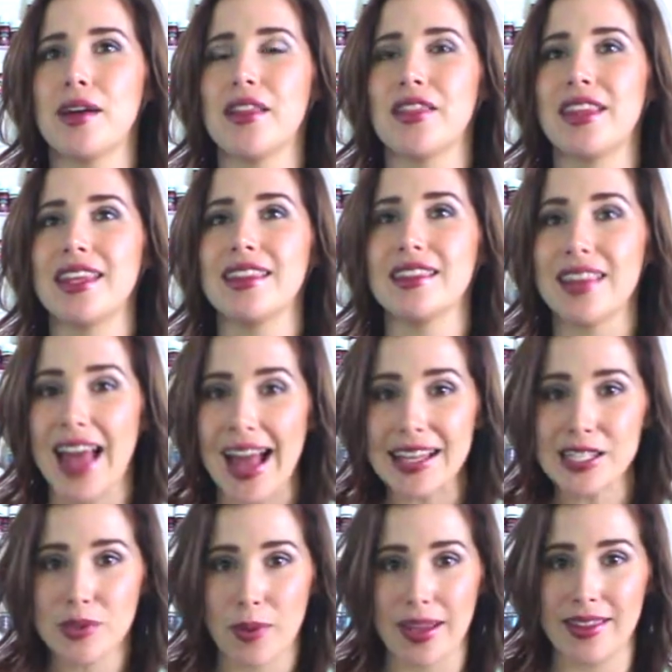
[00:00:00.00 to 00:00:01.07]
The
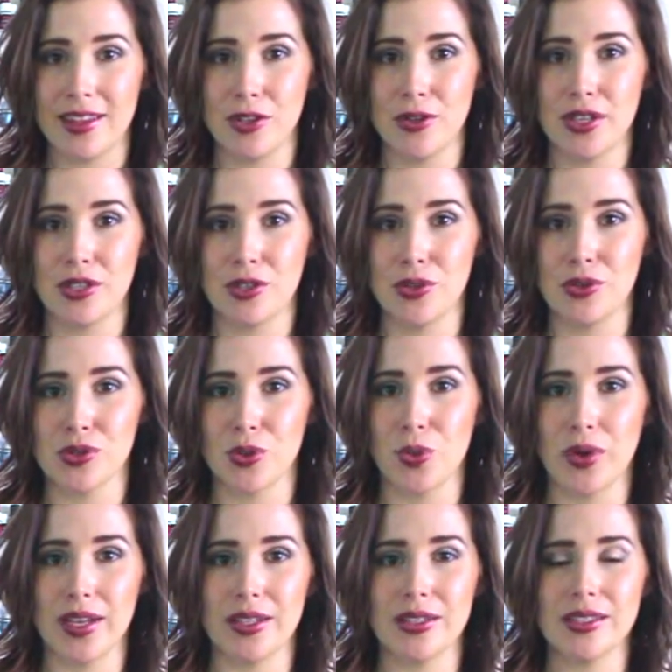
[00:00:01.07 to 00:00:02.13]
last way that you can use
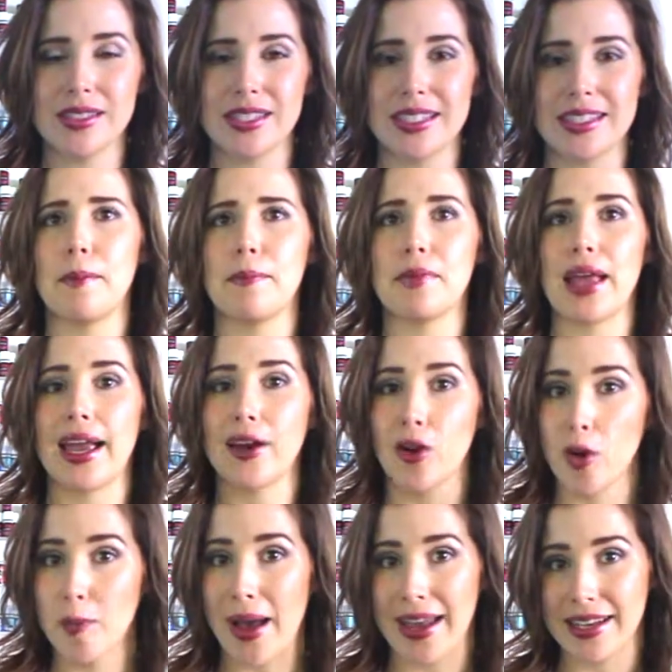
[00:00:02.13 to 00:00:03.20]
oils is
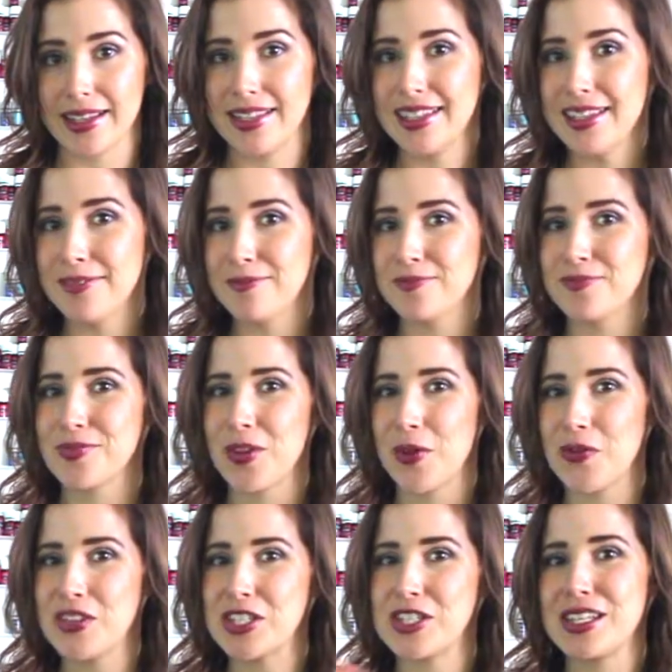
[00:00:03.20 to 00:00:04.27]
aromatically,
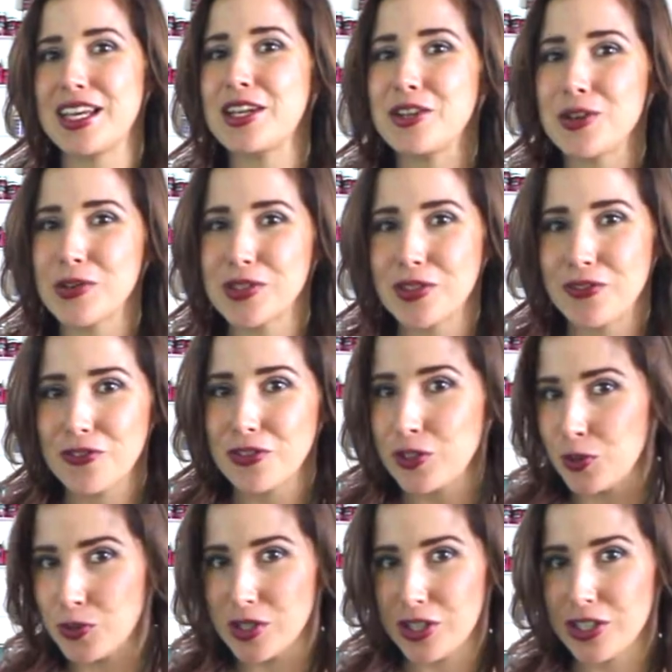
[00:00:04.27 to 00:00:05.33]
which is in your
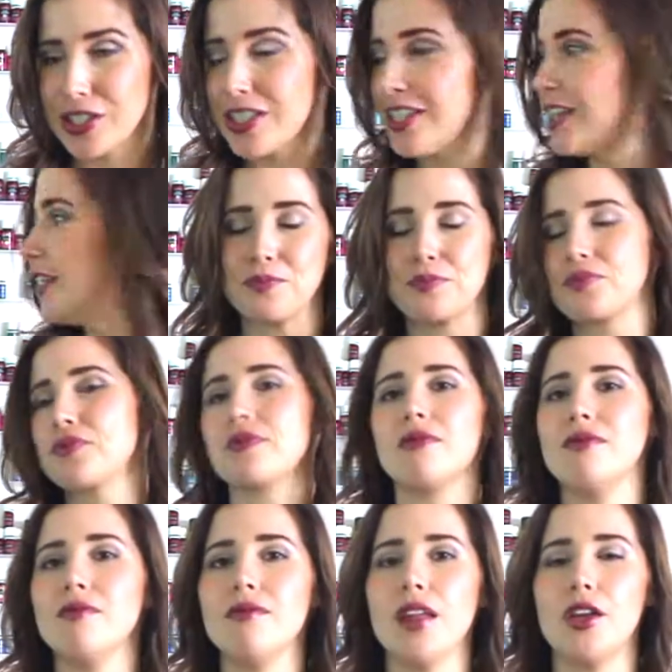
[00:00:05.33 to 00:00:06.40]
diffuser.
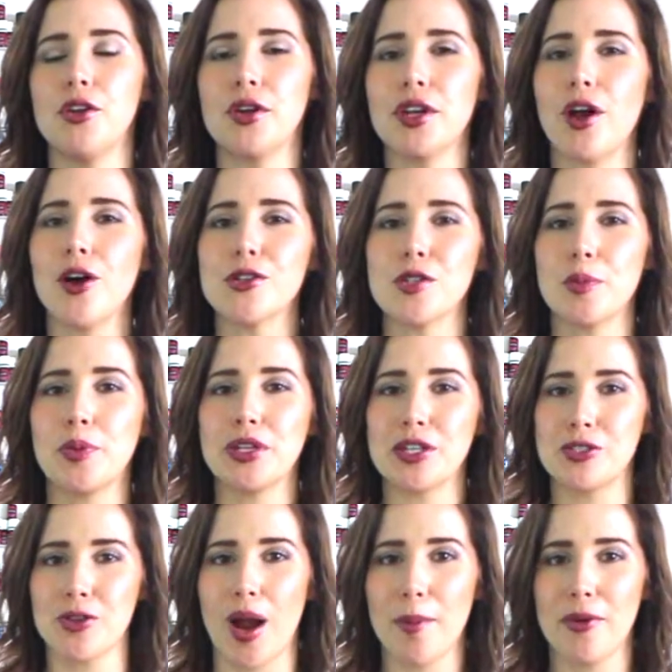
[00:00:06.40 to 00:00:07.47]
You can also put
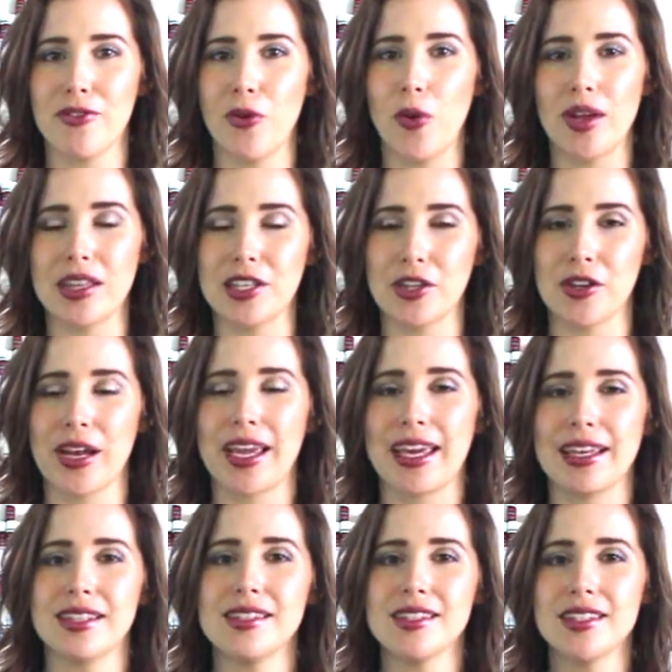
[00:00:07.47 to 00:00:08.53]
a drop of oil in your
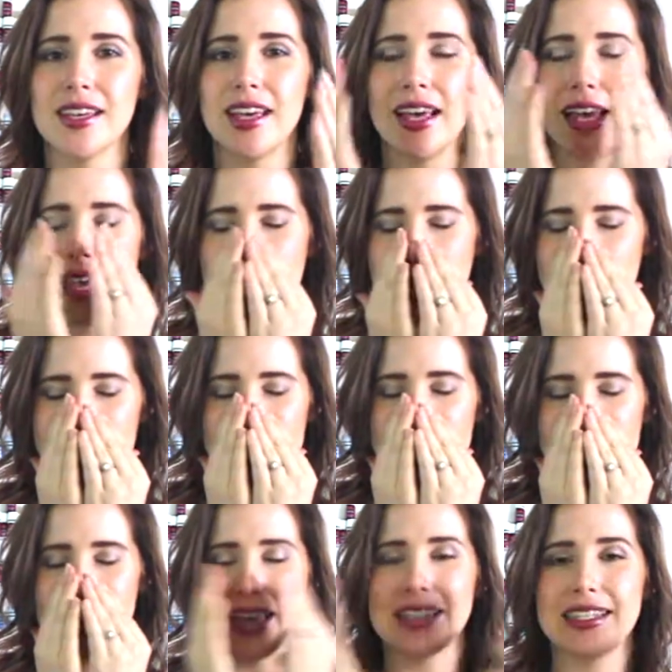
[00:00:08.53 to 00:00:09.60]
hands
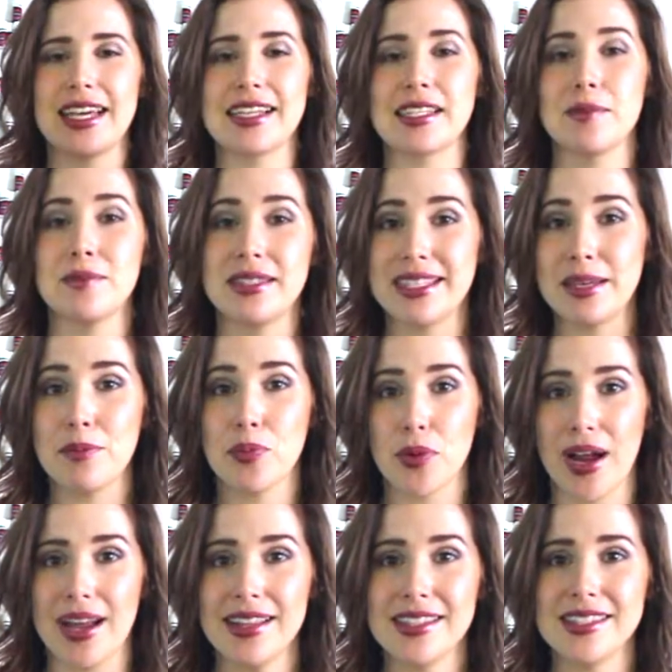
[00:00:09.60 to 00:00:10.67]
and take some deep
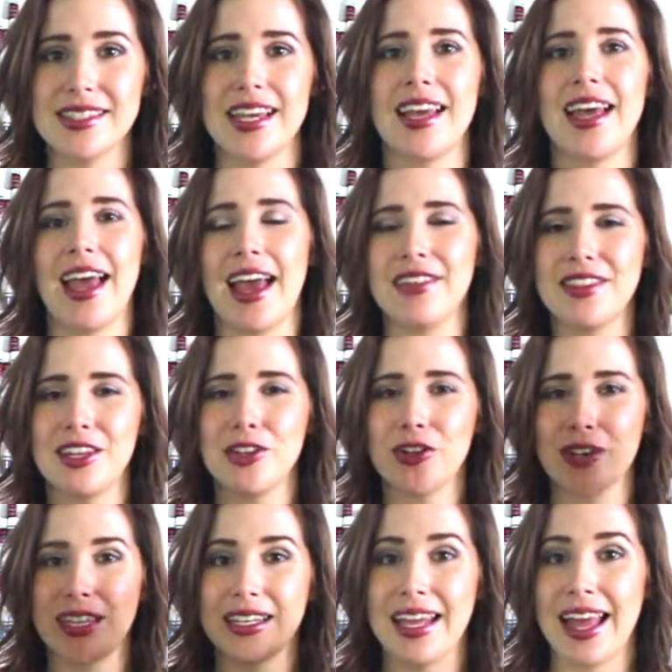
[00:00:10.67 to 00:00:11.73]
breaths, and then
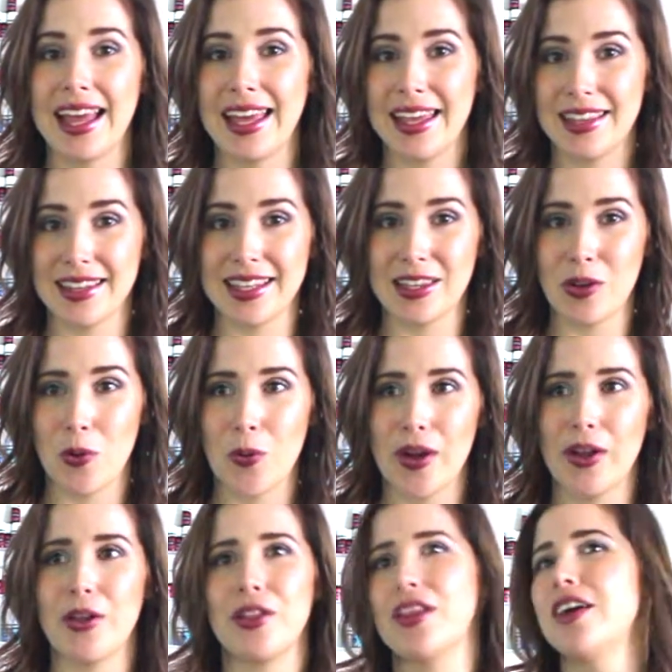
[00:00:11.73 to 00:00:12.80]
you're inhaling the
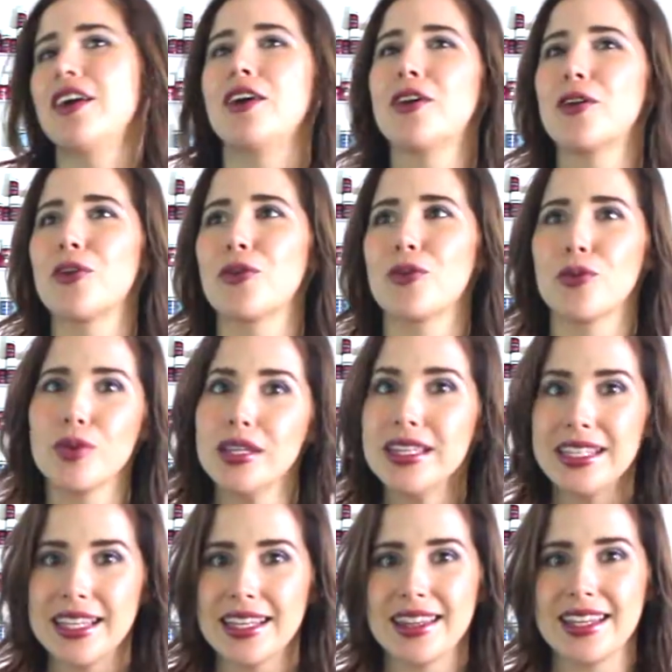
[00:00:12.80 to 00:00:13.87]
oil. Really
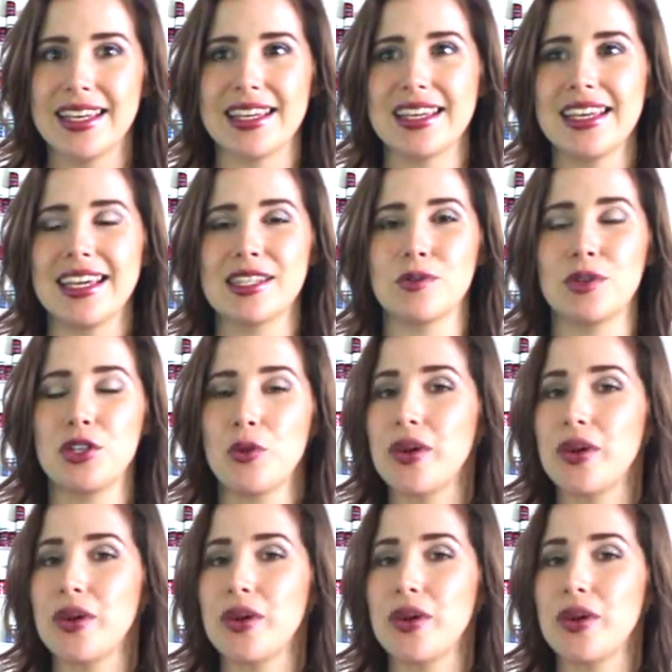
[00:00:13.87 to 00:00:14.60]
neat thing is when you